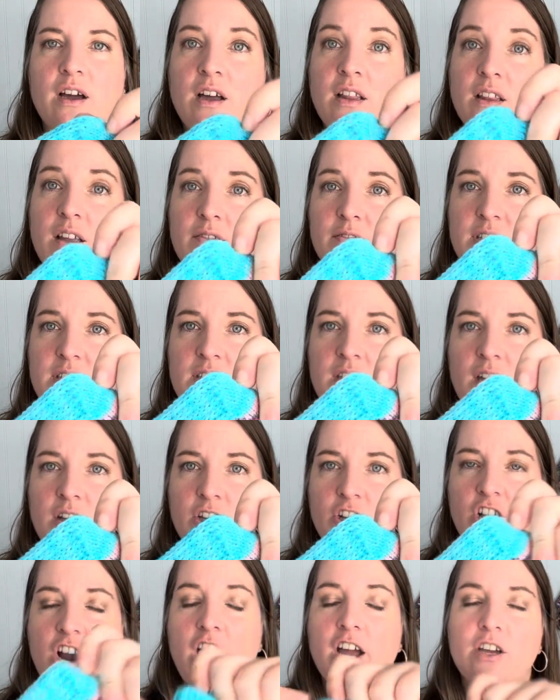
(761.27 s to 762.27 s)
I love this
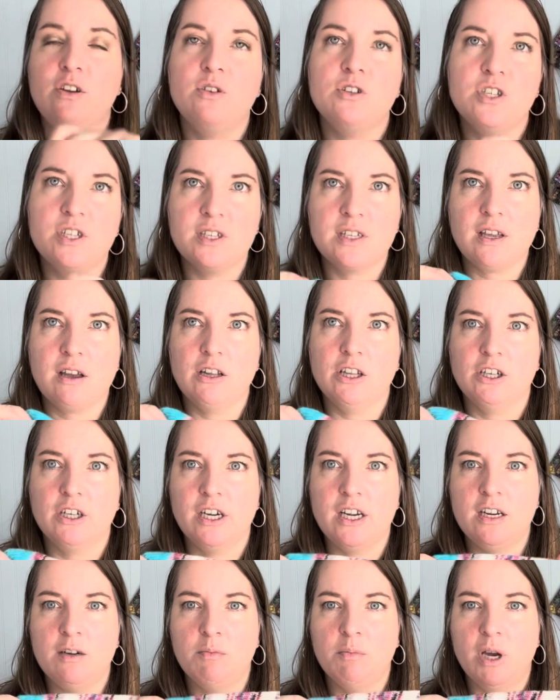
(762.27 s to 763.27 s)
color. I use this color
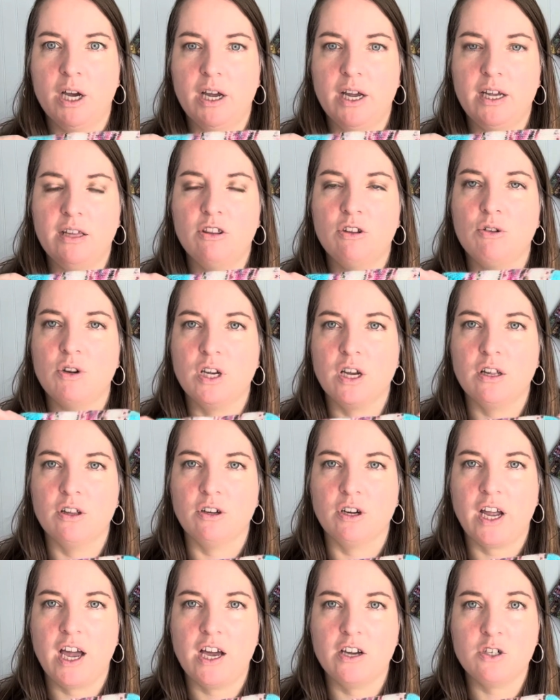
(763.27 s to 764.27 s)
in my 3-color
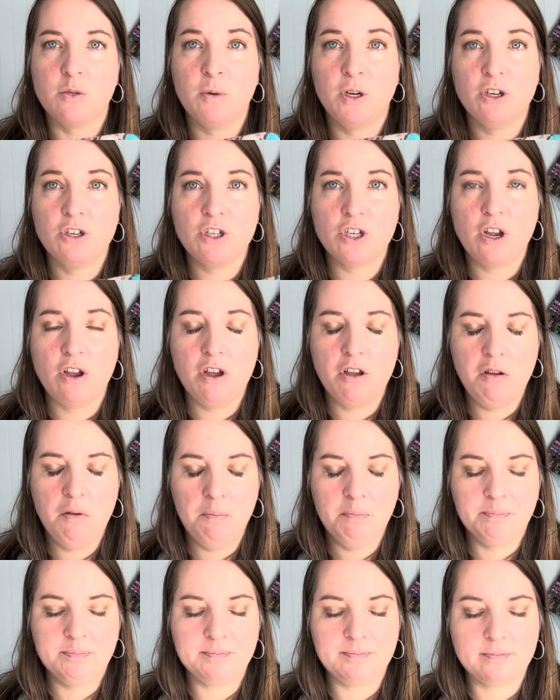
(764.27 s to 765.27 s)
cashmere shawl
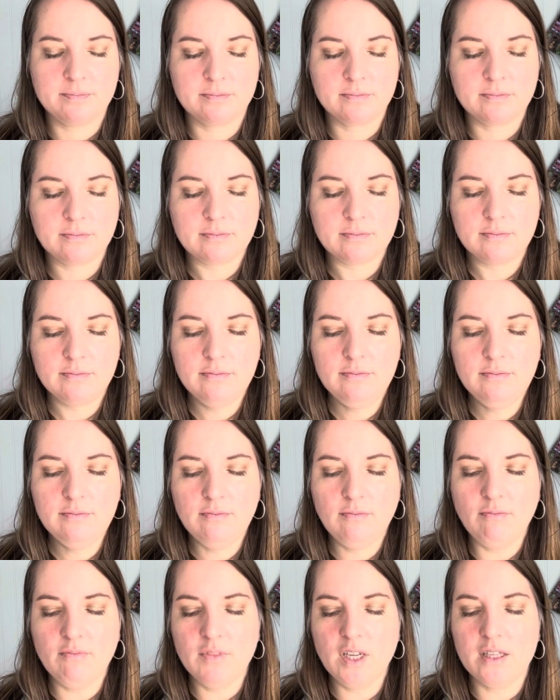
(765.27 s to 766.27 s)

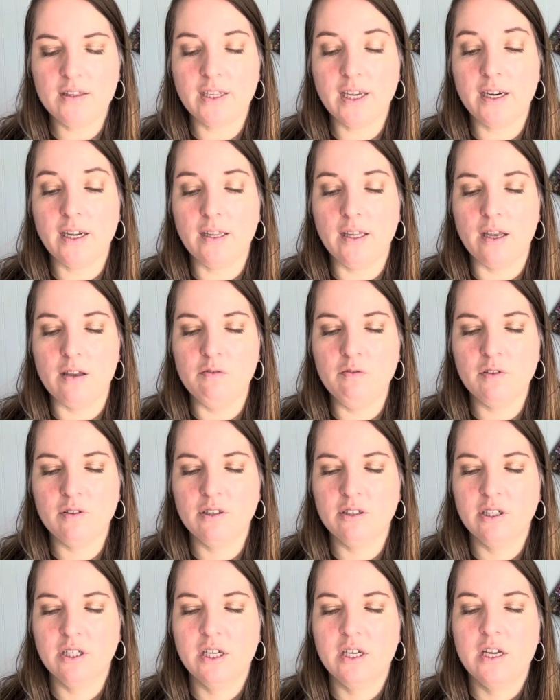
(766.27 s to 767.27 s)
that I love.
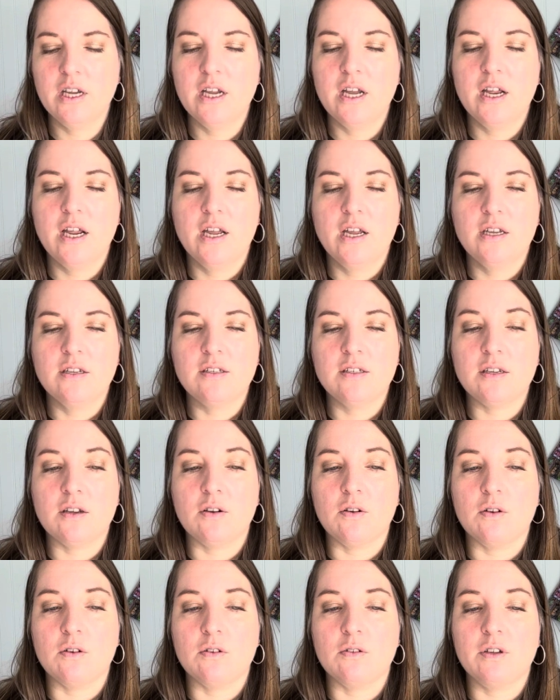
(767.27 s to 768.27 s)

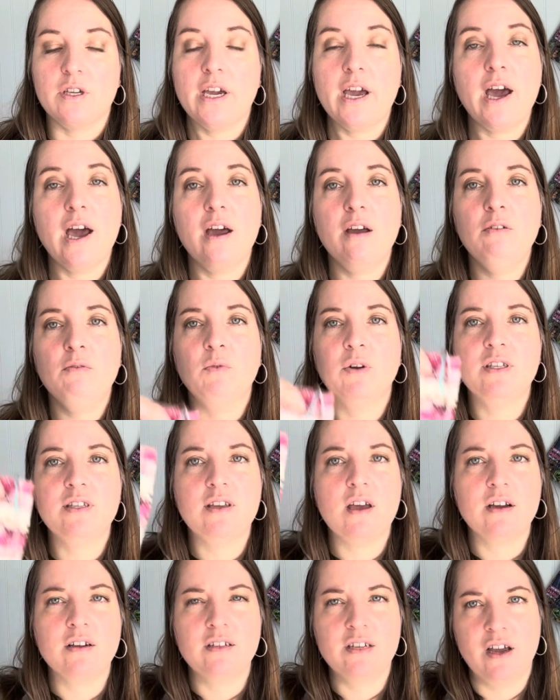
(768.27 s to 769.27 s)
So yeah, one
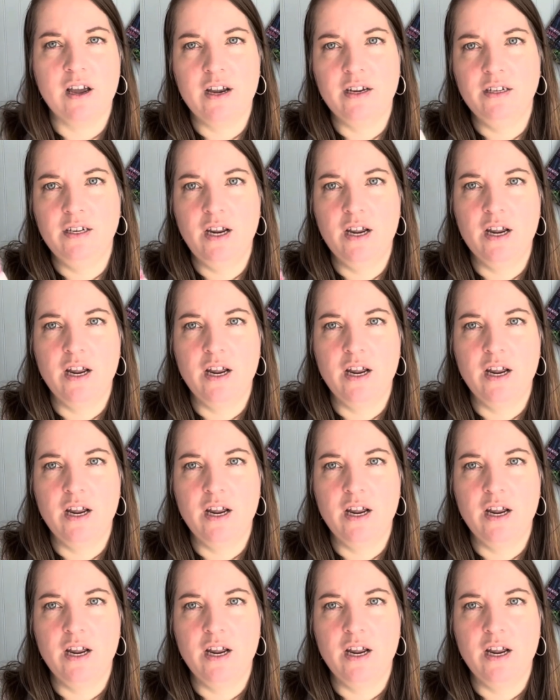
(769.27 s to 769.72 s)
sock done.